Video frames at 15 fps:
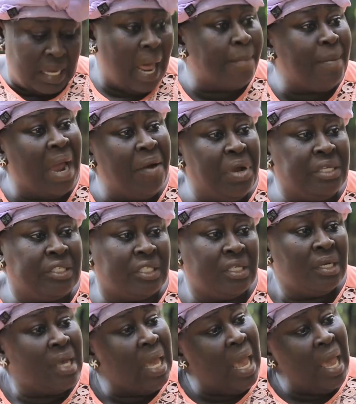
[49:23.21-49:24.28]
in our
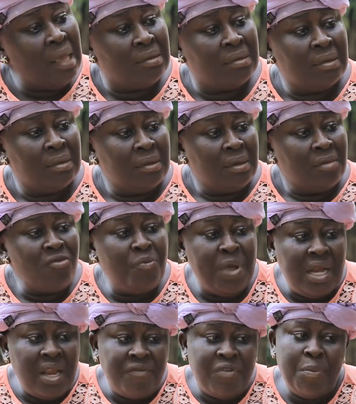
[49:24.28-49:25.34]
marriage. Eh?
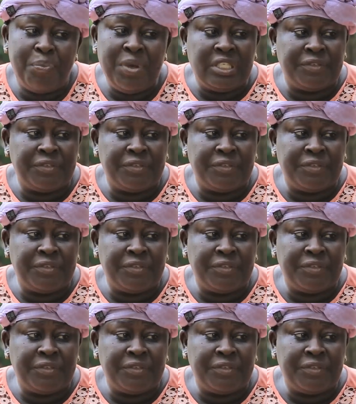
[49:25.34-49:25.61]
We've been living